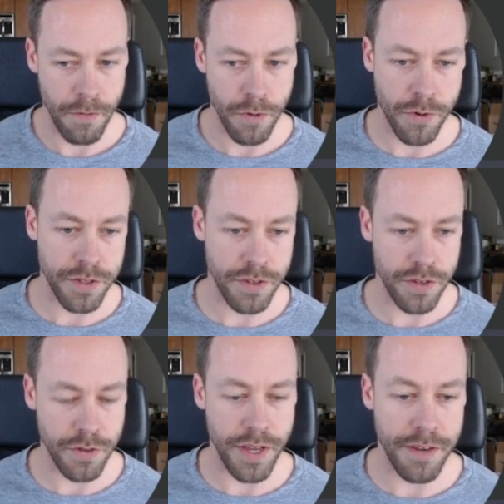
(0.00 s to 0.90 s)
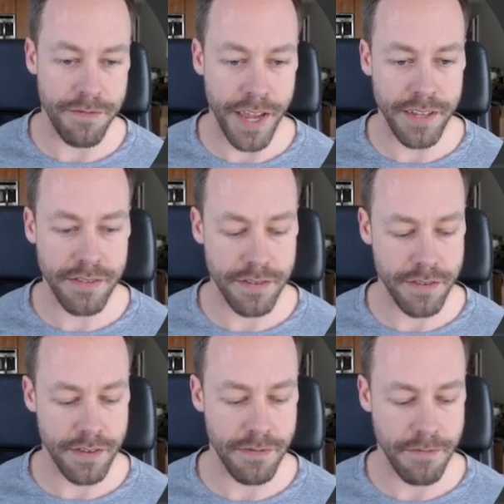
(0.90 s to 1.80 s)
We're going to do
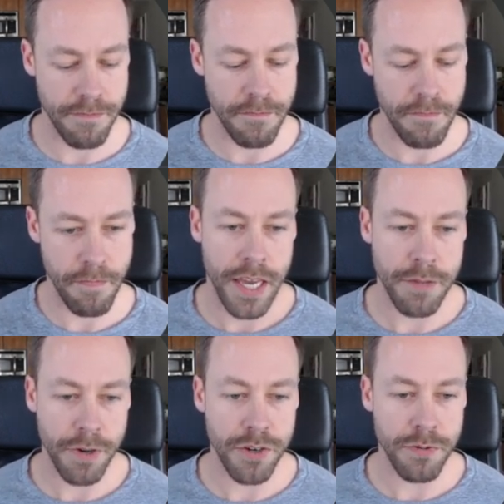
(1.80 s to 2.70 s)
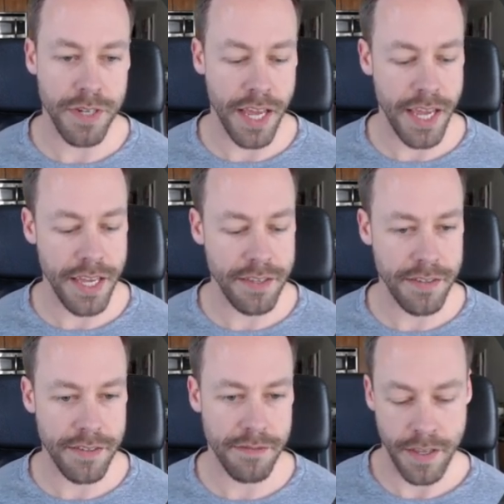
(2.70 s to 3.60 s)
advanced. Then we're going to do
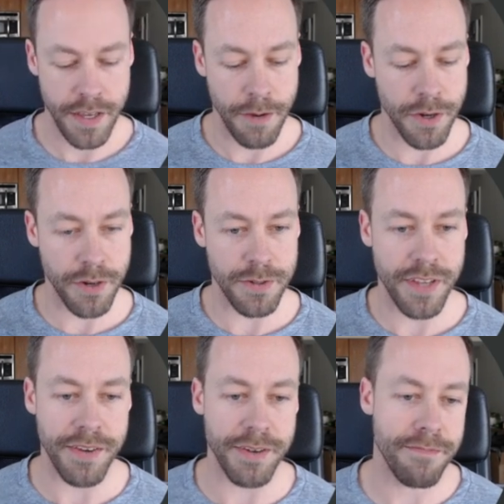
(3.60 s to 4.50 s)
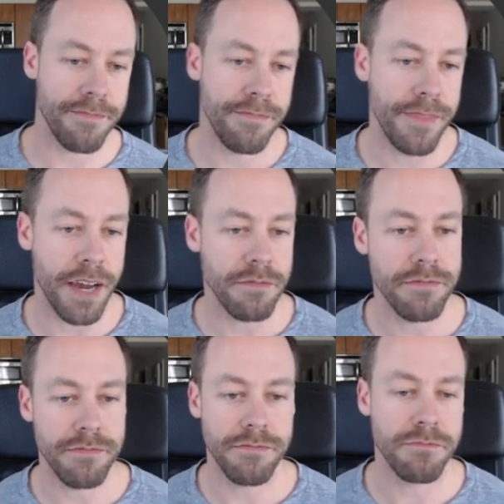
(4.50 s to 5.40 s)
days. we're going to do seven. Now,
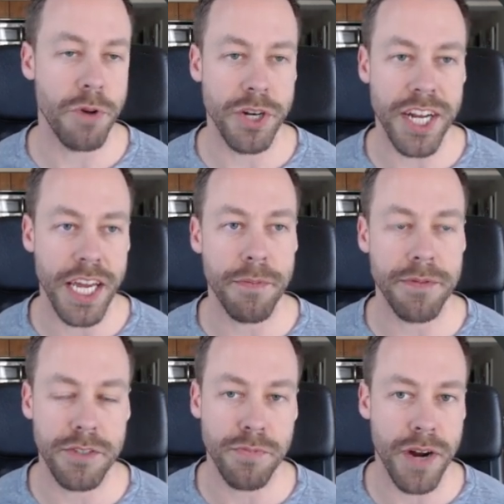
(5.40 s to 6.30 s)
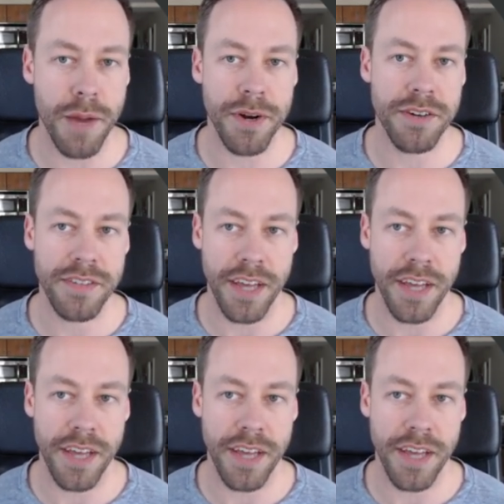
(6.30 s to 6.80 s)
where did I come up with these parameters?